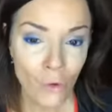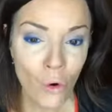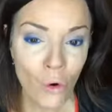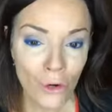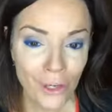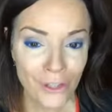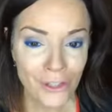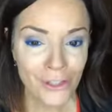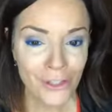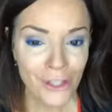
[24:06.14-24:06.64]
four
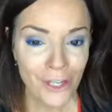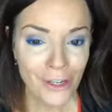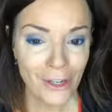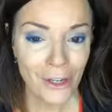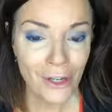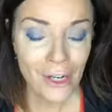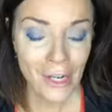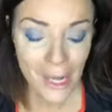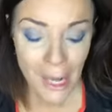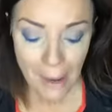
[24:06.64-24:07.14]
years later,
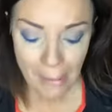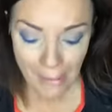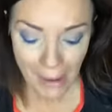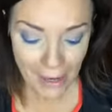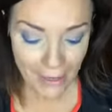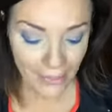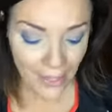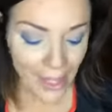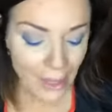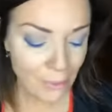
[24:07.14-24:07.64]
back
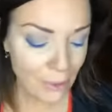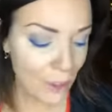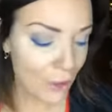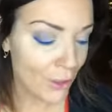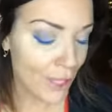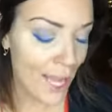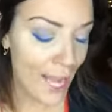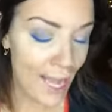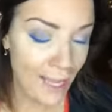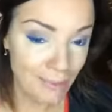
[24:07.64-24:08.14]
then we only
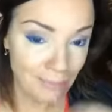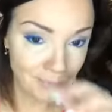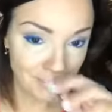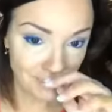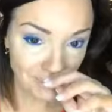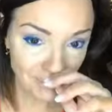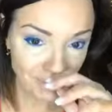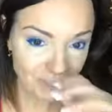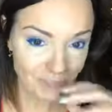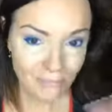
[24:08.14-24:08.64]
had
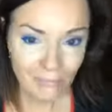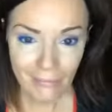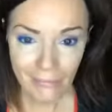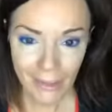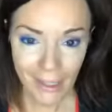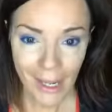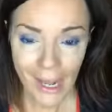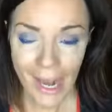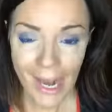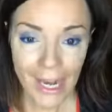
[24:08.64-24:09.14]

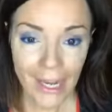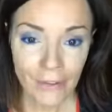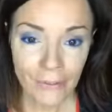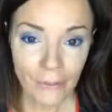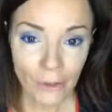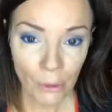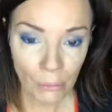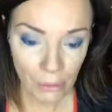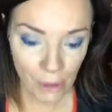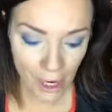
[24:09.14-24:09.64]
a handful
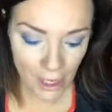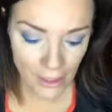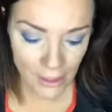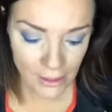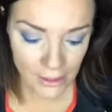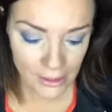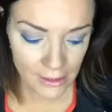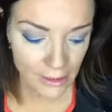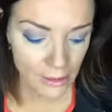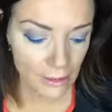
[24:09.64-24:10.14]
of
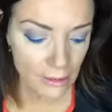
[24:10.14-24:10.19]
products.